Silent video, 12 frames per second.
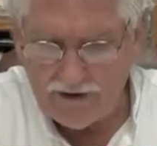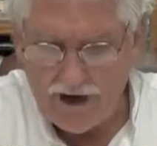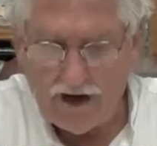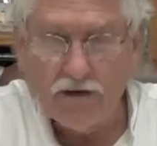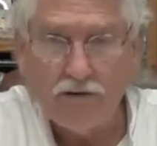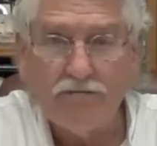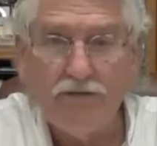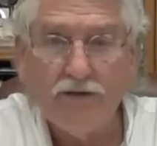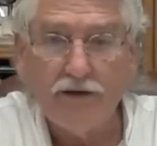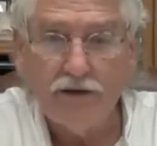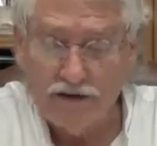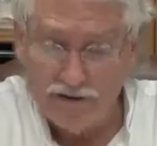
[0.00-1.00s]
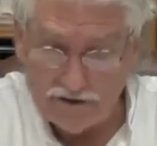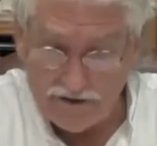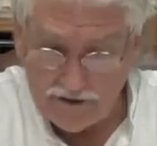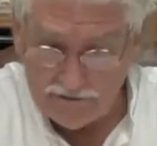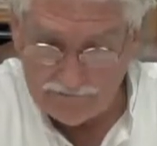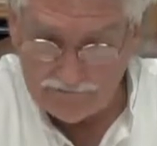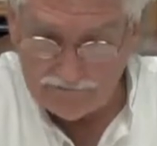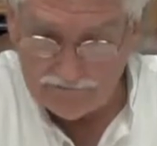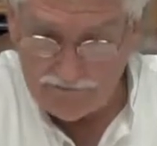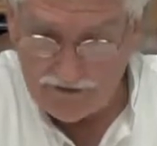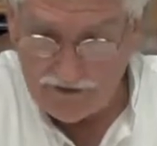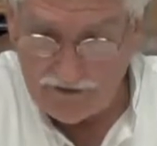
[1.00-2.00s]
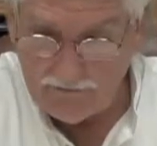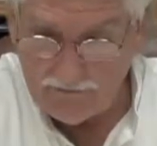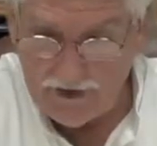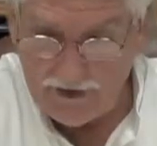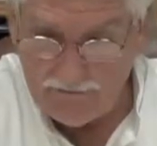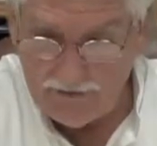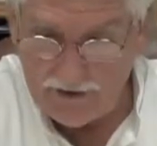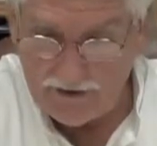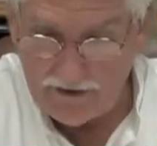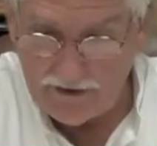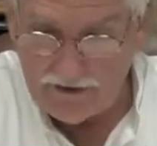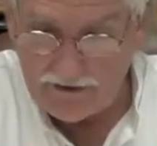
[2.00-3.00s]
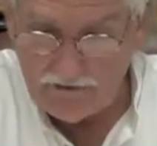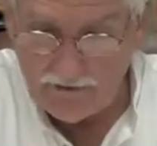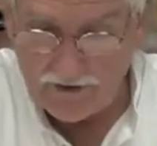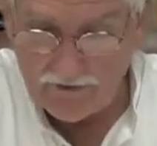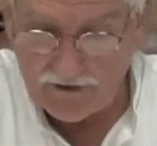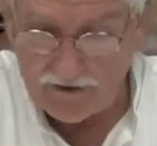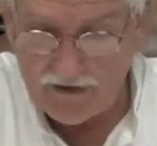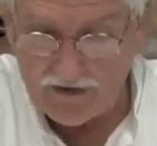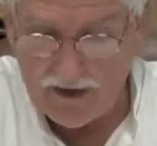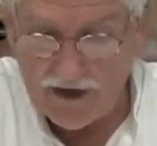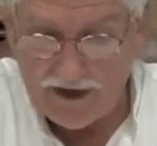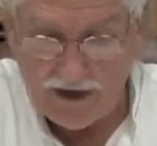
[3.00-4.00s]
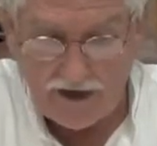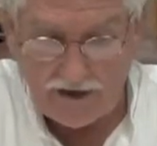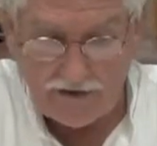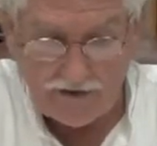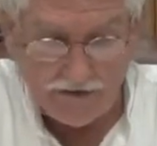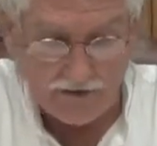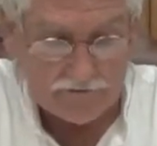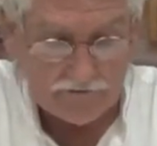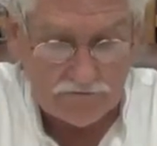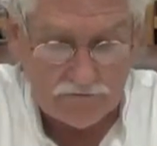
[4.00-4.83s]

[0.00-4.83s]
algum filling in there? It might be there. You might want to get that out of there.